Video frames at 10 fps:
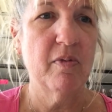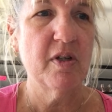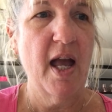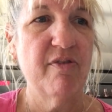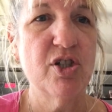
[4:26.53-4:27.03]

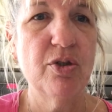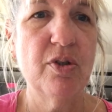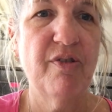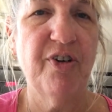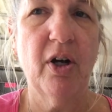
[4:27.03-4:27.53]
have 2
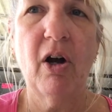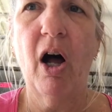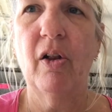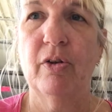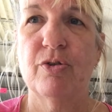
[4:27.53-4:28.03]
different
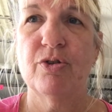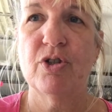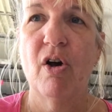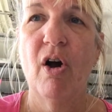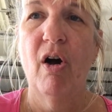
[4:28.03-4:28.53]
colors
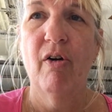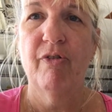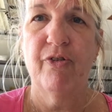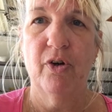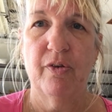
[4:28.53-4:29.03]

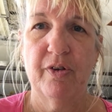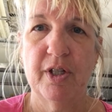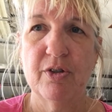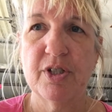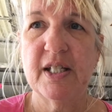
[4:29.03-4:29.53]
for
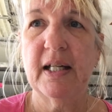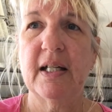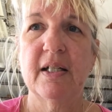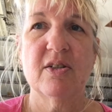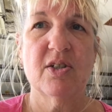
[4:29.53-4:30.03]
their
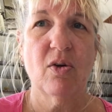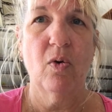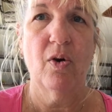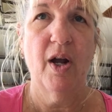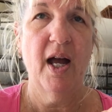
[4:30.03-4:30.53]
tickets,
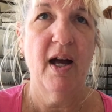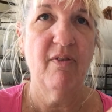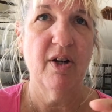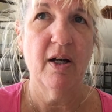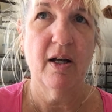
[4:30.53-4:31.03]
or
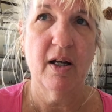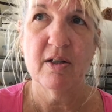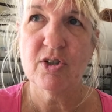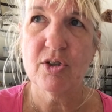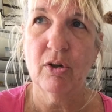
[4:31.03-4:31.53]
have a
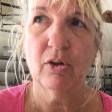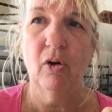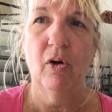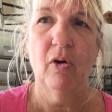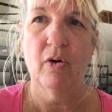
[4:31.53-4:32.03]

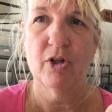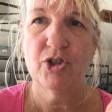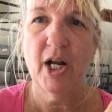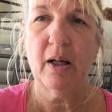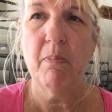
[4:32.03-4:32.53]
circle or a
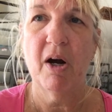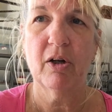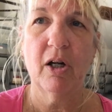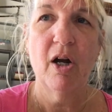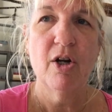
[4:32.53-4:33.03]
check
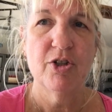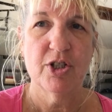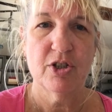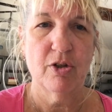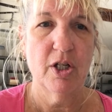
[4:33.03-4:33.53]
mark,
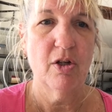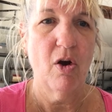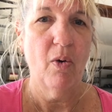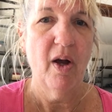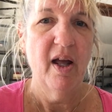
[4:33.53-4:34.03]
just so you
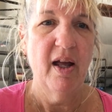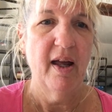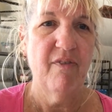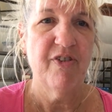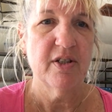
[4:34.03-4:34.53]
know.
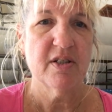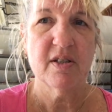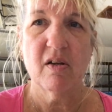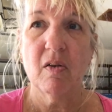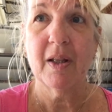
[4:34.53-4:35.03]
If it's
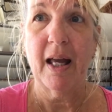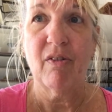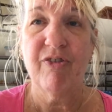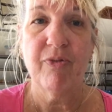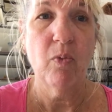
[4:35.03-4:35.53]
like
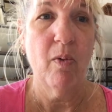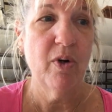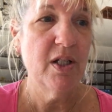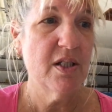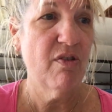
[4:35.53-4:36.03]
what
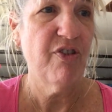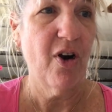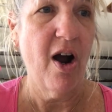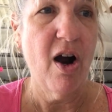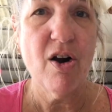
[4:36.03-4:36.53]
we did for
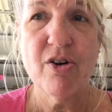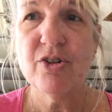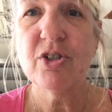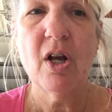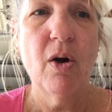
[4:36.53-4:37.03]

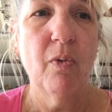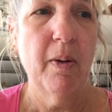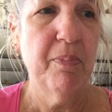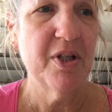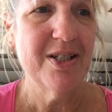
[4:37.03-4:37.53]
ours, we
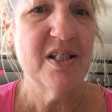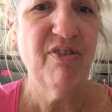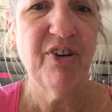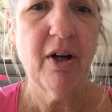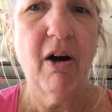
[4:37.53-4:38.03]
put
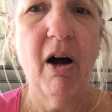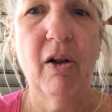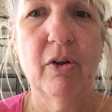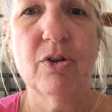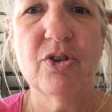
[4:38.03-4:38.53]
different
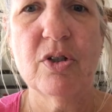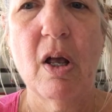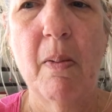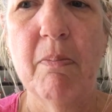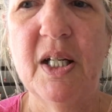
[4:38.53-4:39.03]
colors,
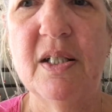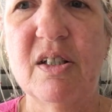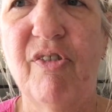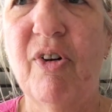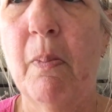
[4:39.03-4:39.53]
mean different